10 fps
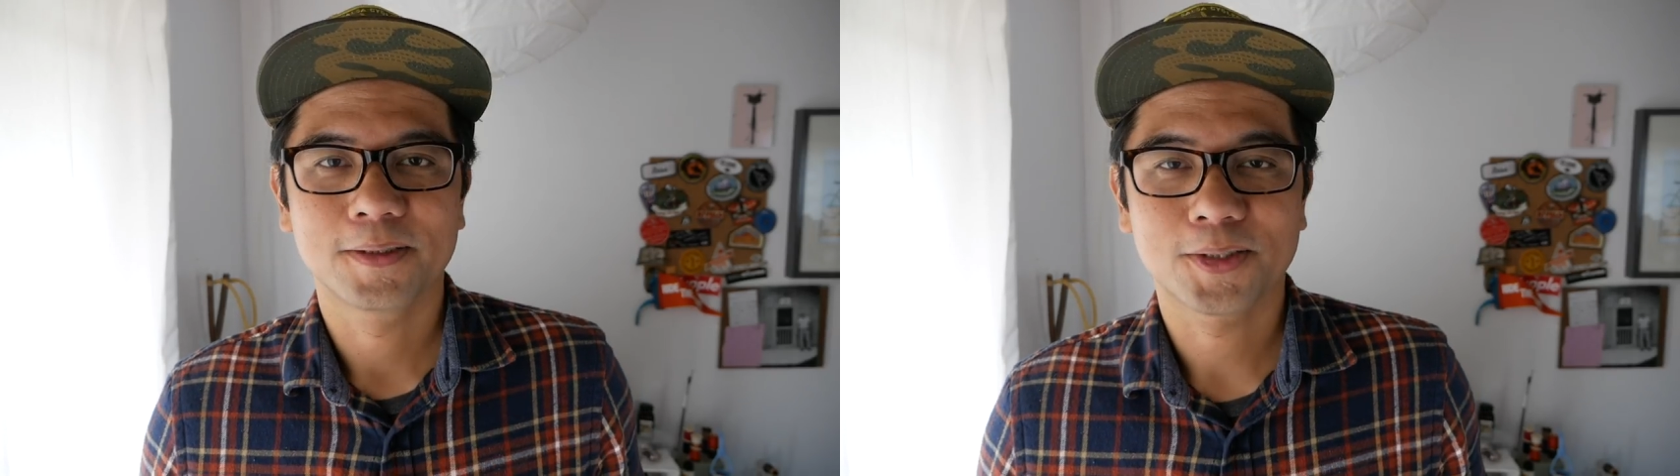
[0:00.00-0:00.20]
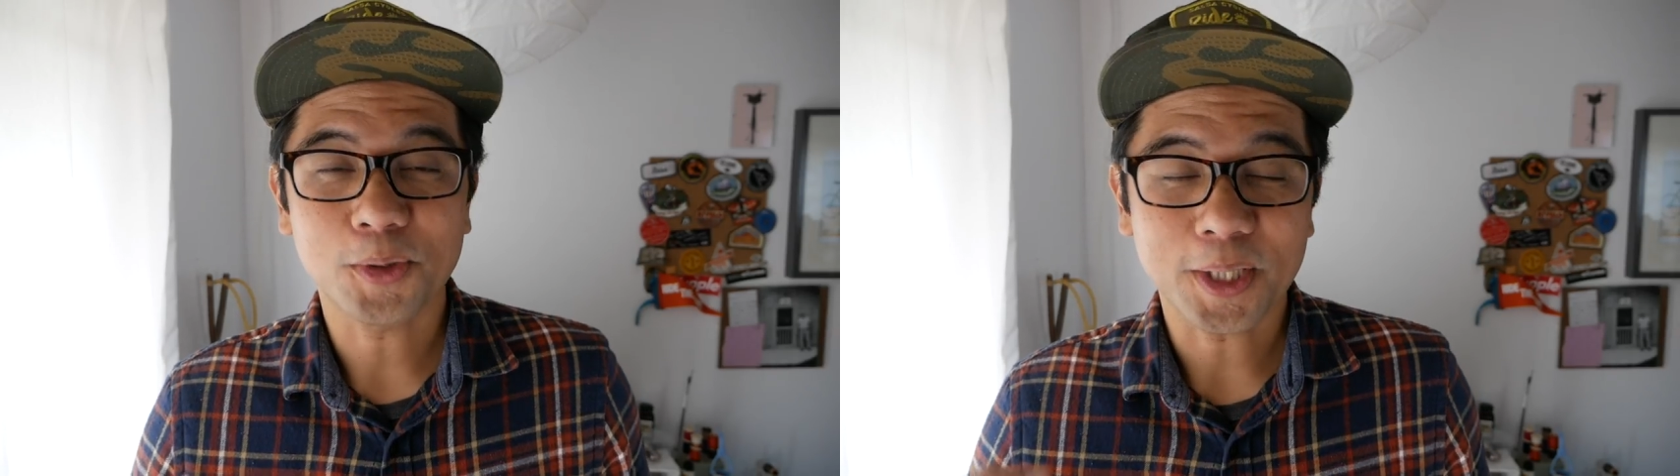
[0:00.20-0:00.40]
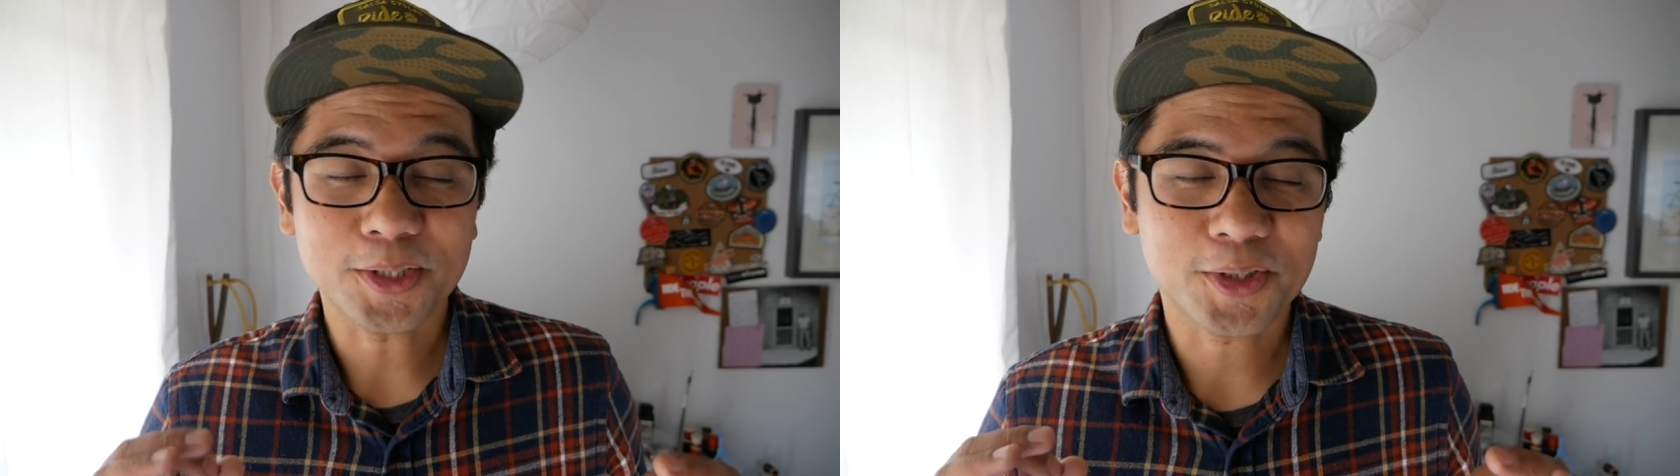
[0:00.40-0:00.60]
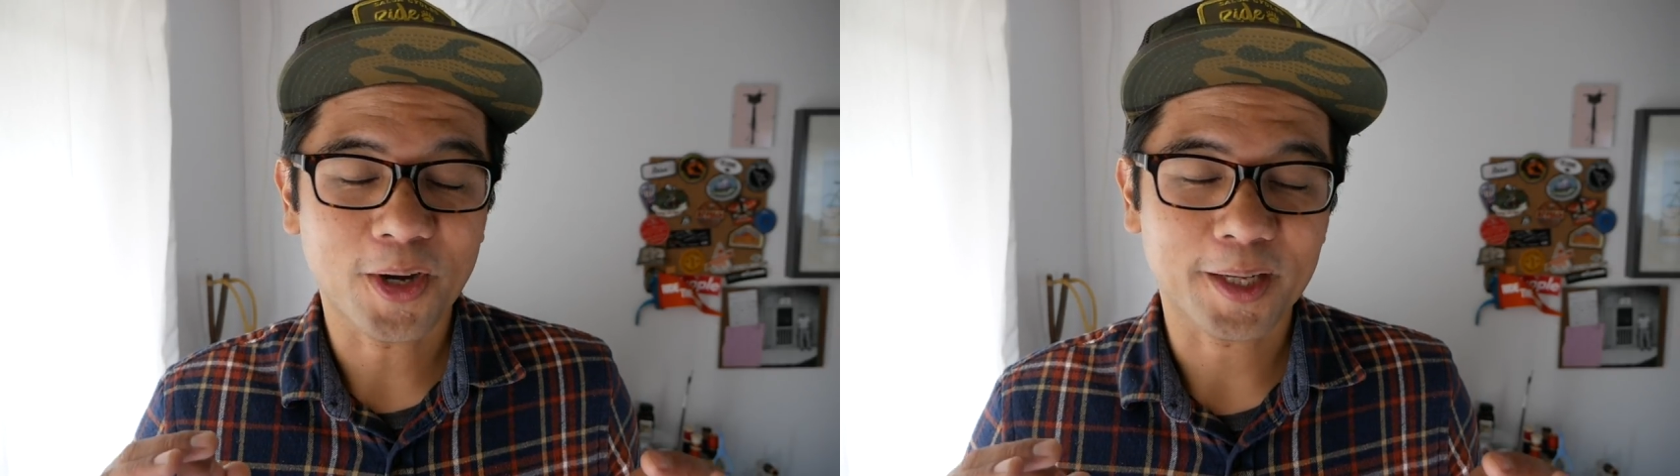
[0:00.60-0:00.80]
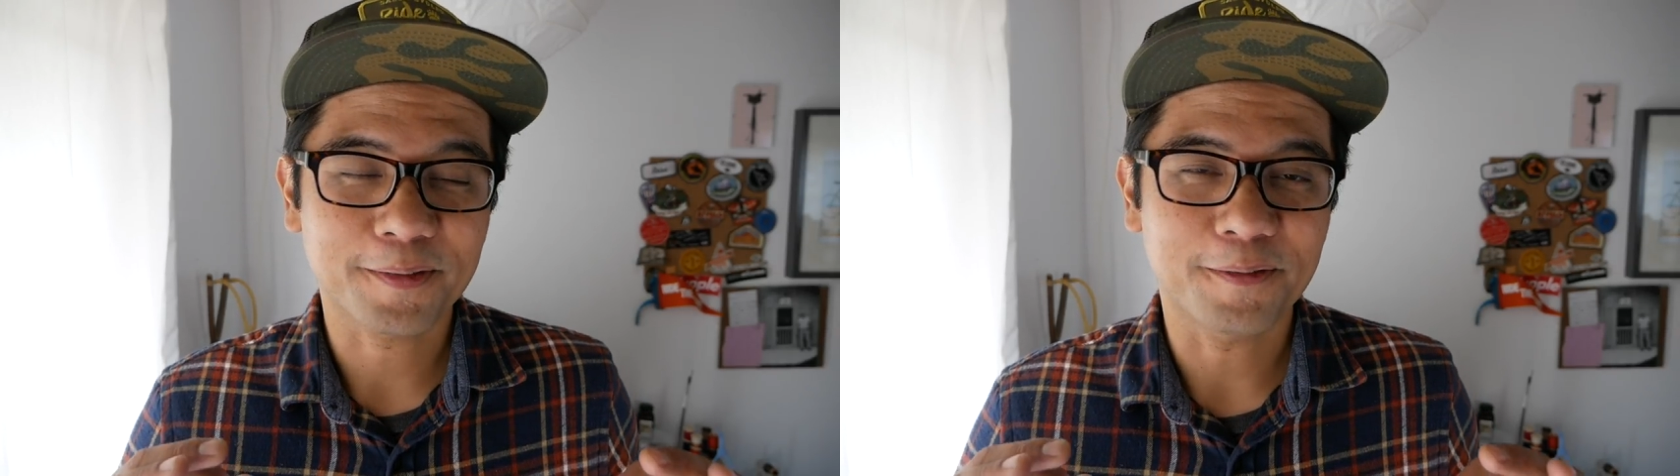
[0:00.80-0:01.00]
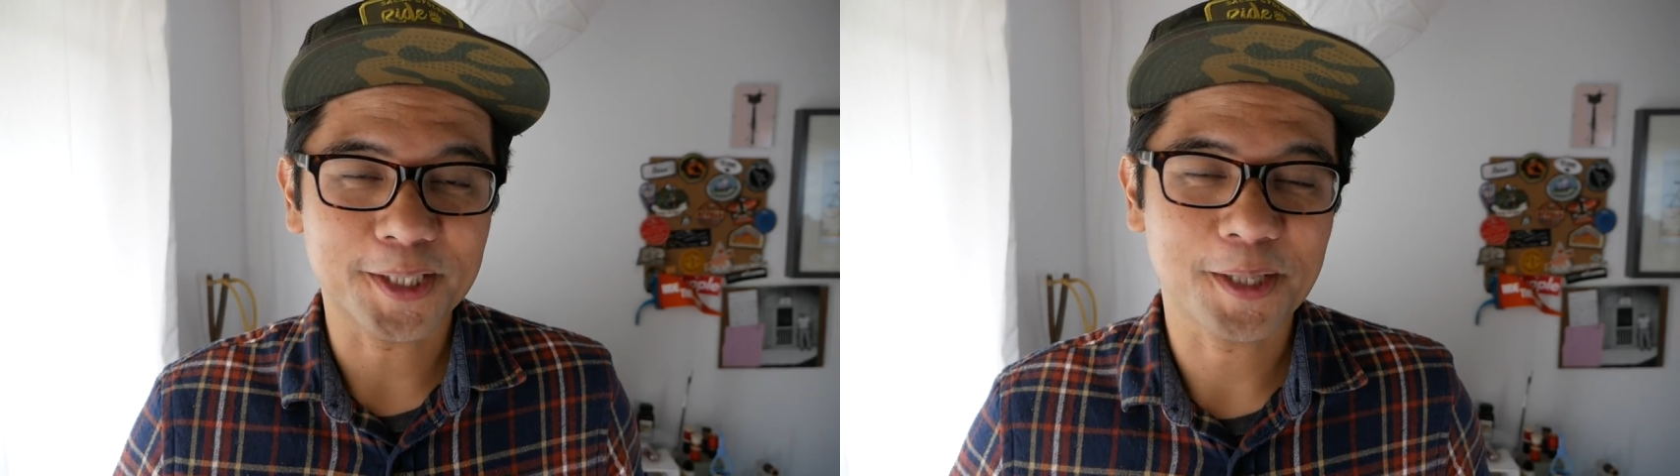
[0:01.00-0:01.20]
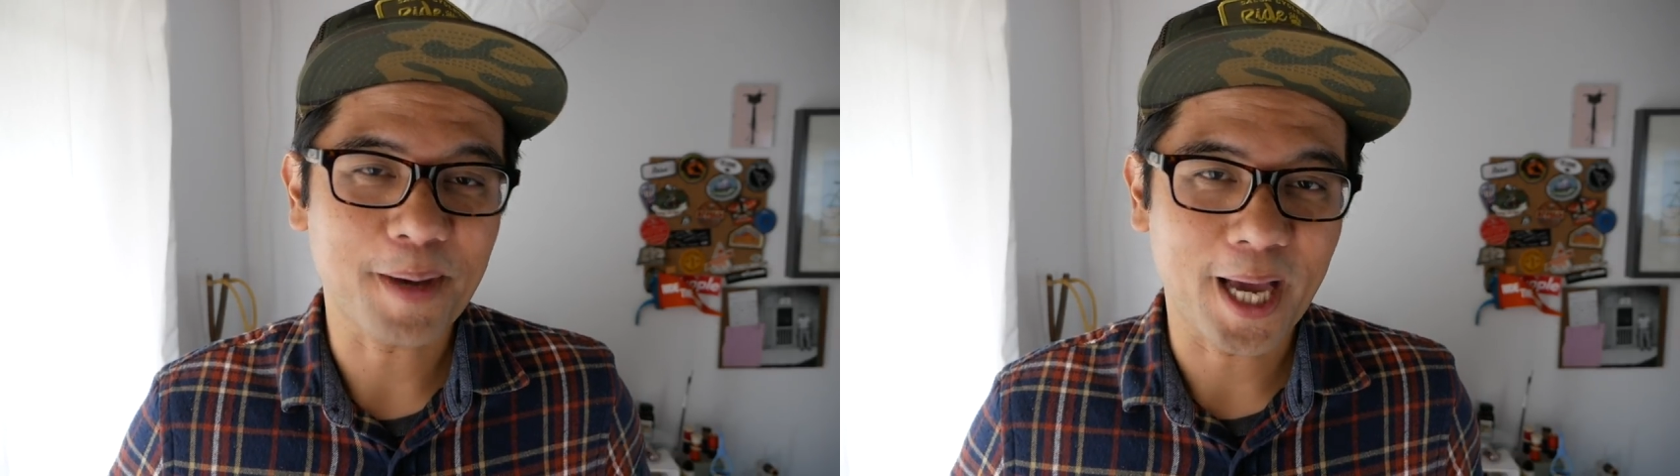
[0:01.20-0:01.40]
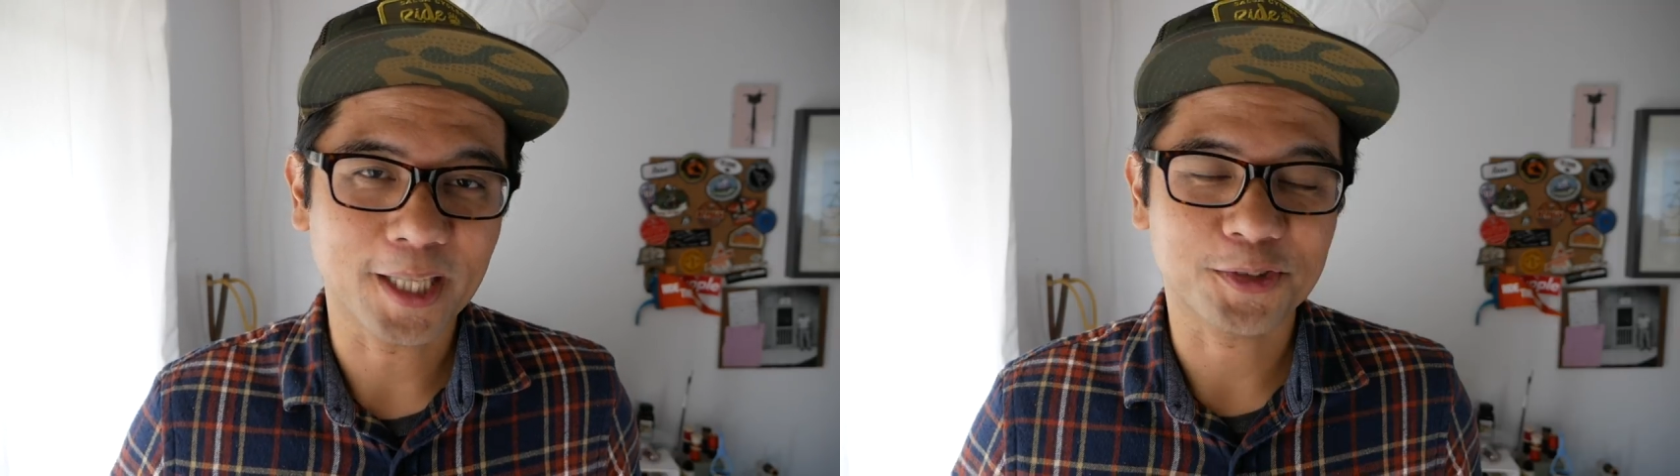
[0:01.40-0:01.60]
So let's talk fishing
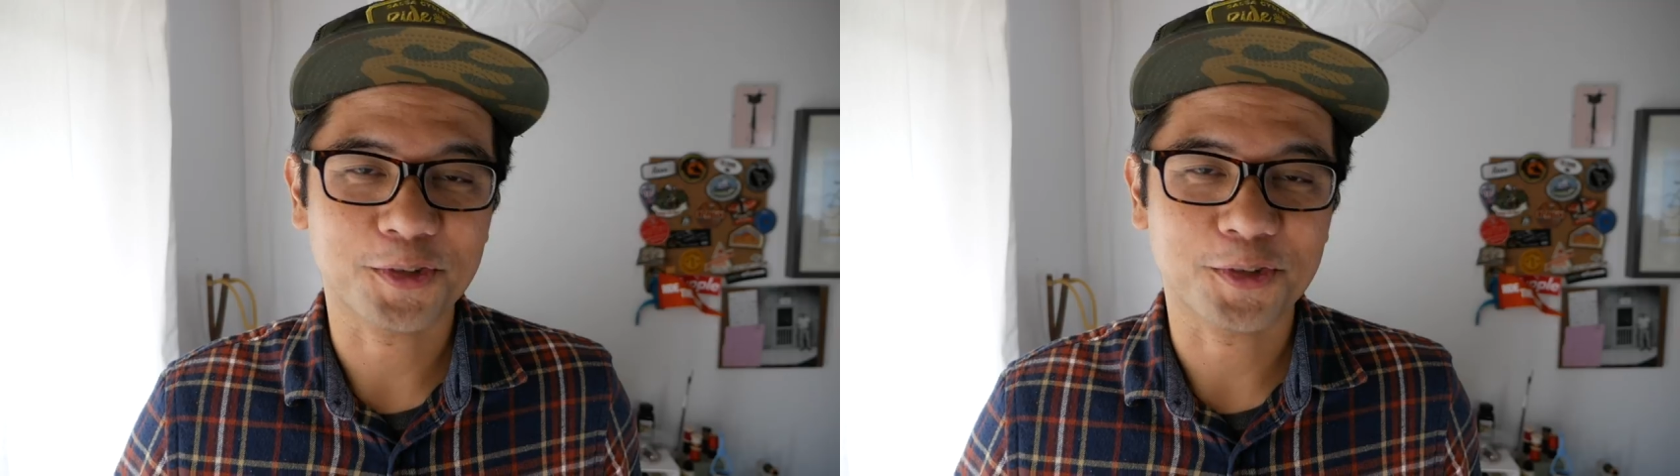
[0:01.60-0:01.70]
bags